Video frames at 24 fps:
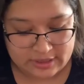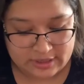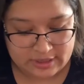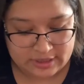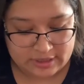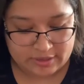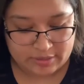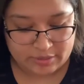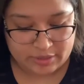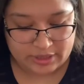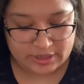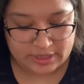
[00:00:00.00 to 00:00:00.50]

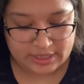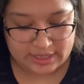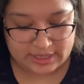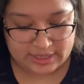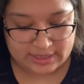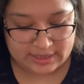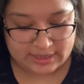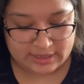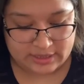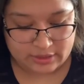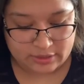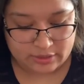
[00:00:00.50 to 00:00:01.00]
But yes,
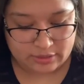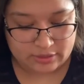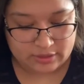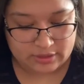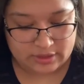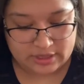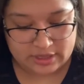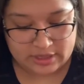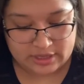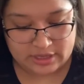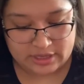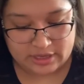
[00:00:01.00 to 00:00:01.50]
so
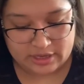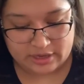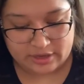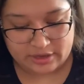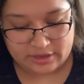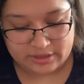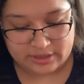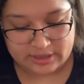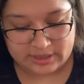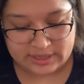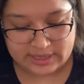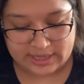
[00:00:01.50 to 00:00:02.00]

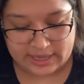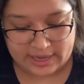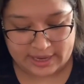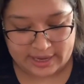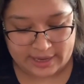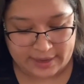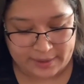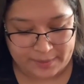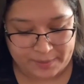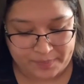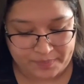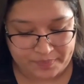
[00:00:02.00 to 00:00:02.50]
there's
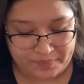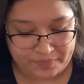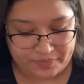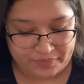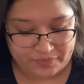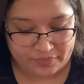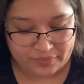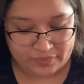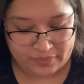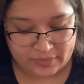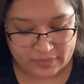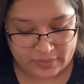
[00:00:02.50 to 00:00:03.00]
that.
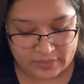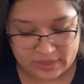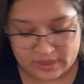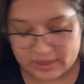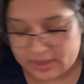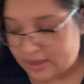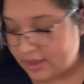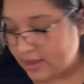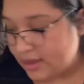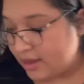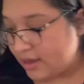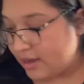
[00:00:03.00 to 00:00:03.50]

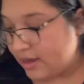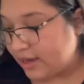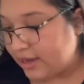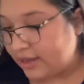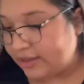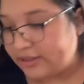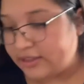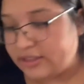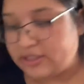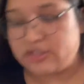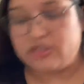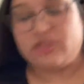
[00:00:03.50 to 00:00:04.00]
And
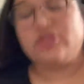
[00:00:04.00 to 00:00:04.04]
this is